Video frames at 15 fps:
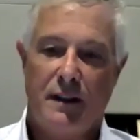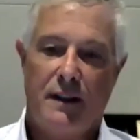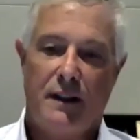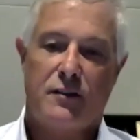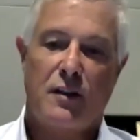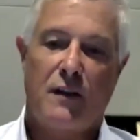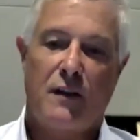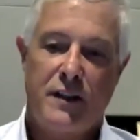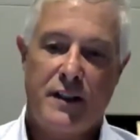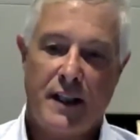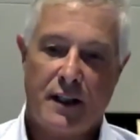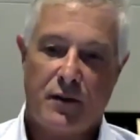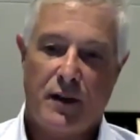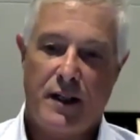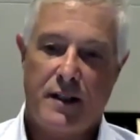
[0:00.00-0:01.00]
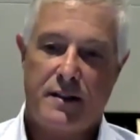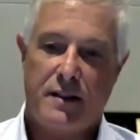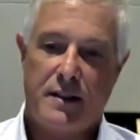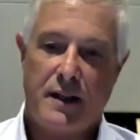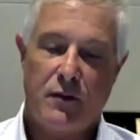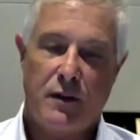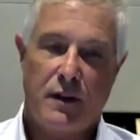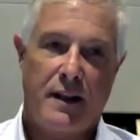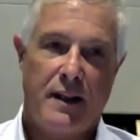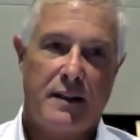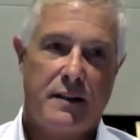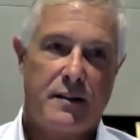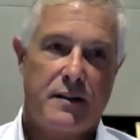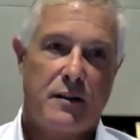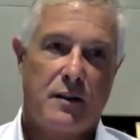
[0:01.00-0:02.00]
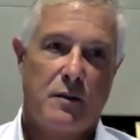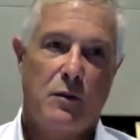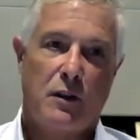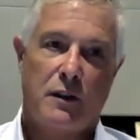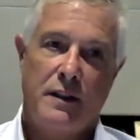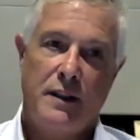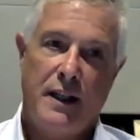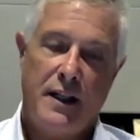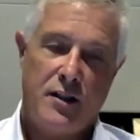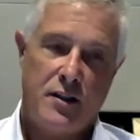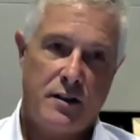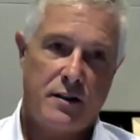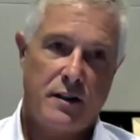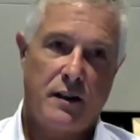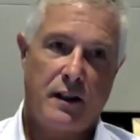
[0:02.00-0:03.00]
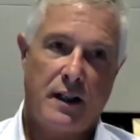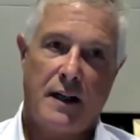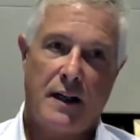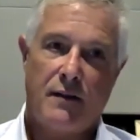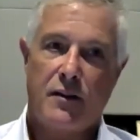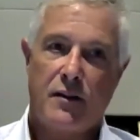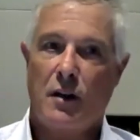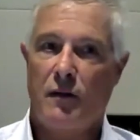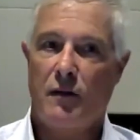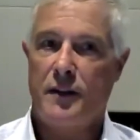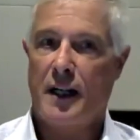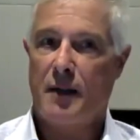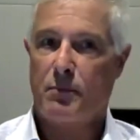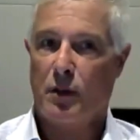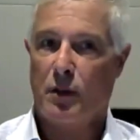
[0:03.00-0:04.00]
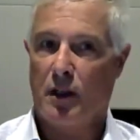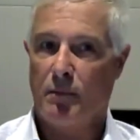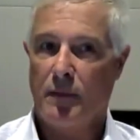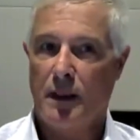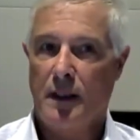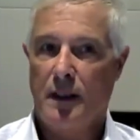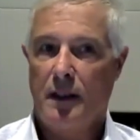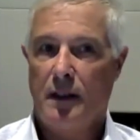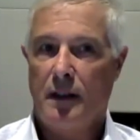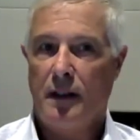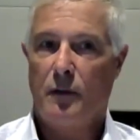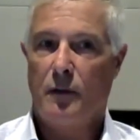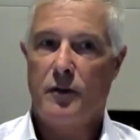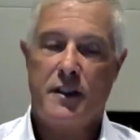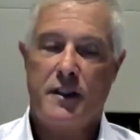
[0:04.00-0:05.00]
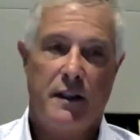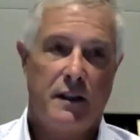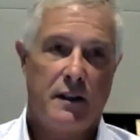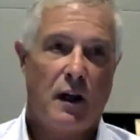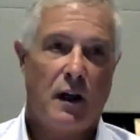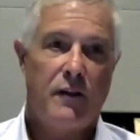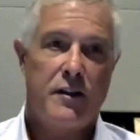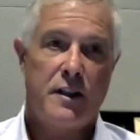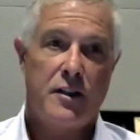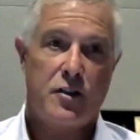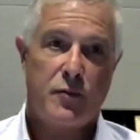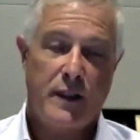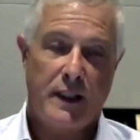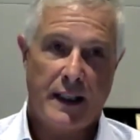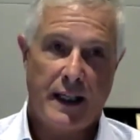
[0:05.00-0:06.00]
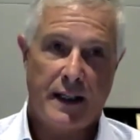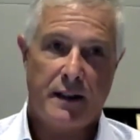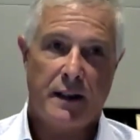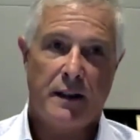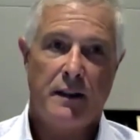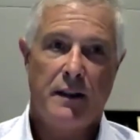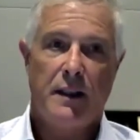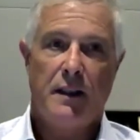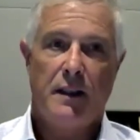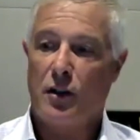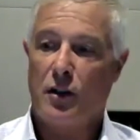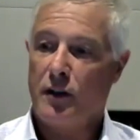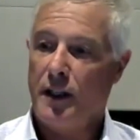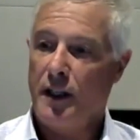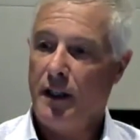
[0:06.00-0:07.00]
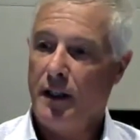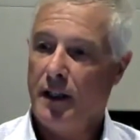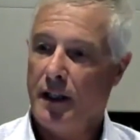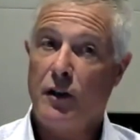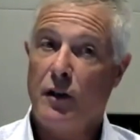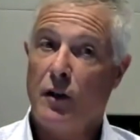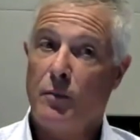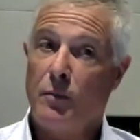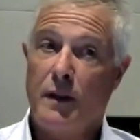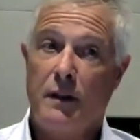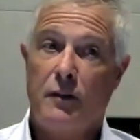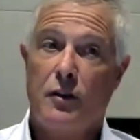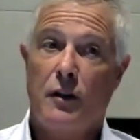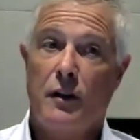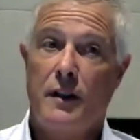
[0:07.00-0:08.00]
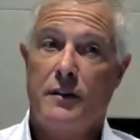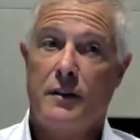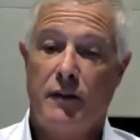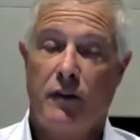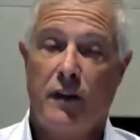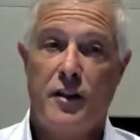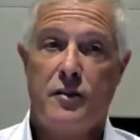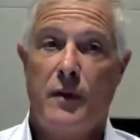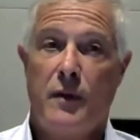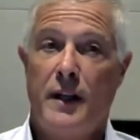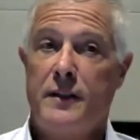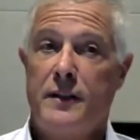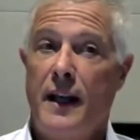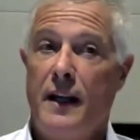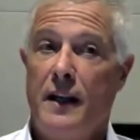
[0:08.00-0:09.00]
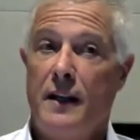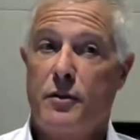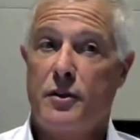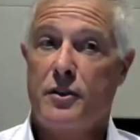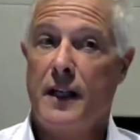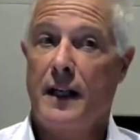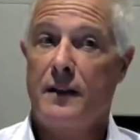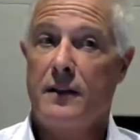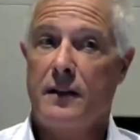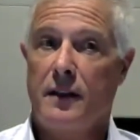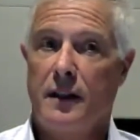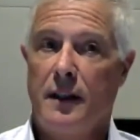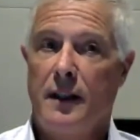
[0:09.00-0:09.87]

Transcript: the sovereign debt crisis, everyone thinks it's third world nations that are going to have a sovereign debt problem. We're seeing it obviously in Sri Lanka, Turkey, but Turkey's inflation rate's 80%.